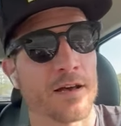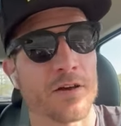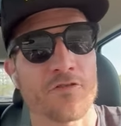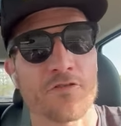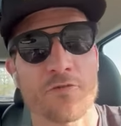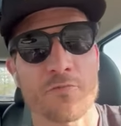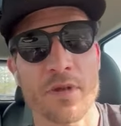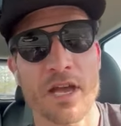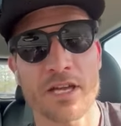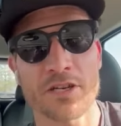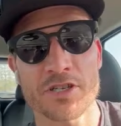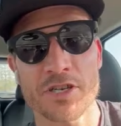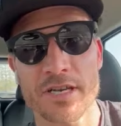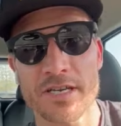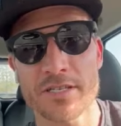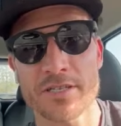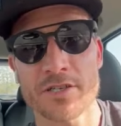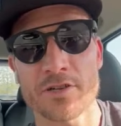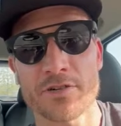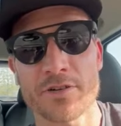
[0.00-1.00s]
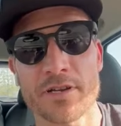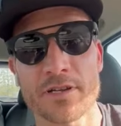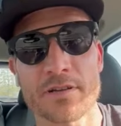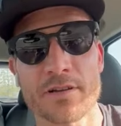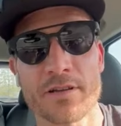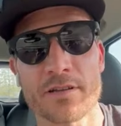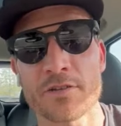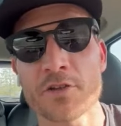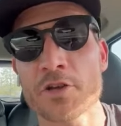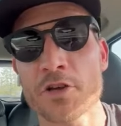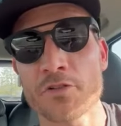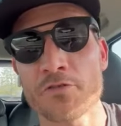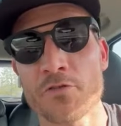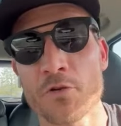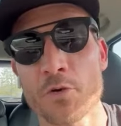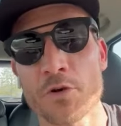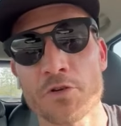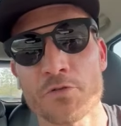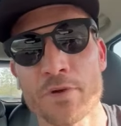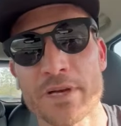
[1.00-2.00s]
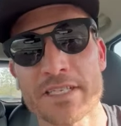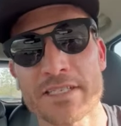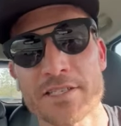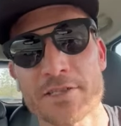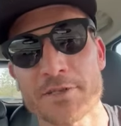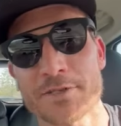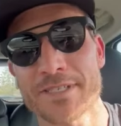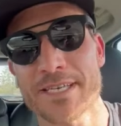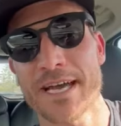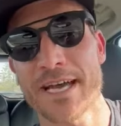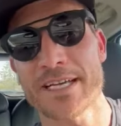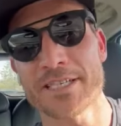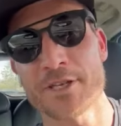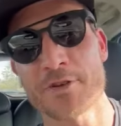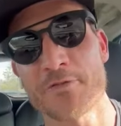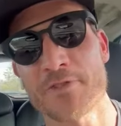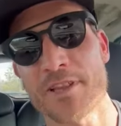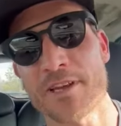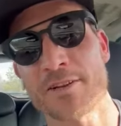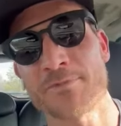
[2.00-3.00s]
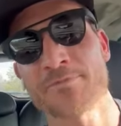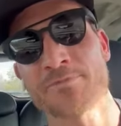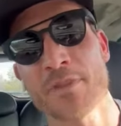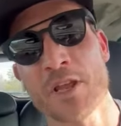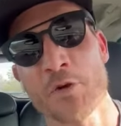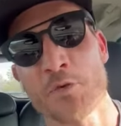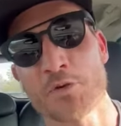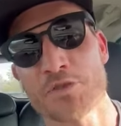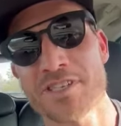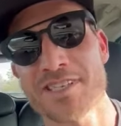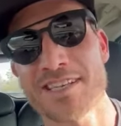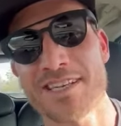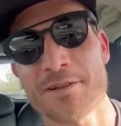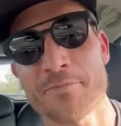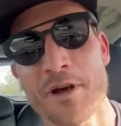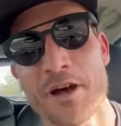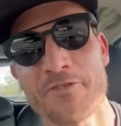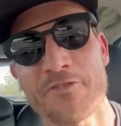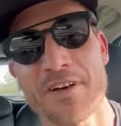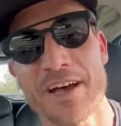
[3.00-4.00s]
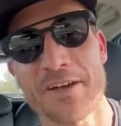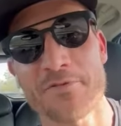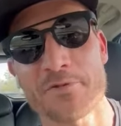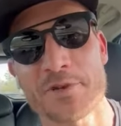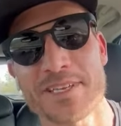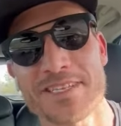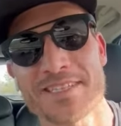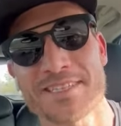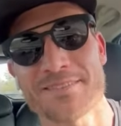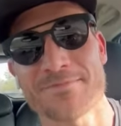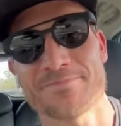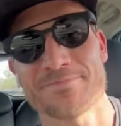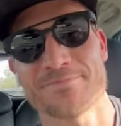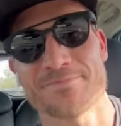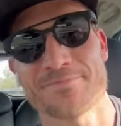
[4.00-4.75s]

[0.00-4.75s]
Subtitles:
From Manchester, and looking forward to racing those guys over there. We'll see you in about 5 weeks.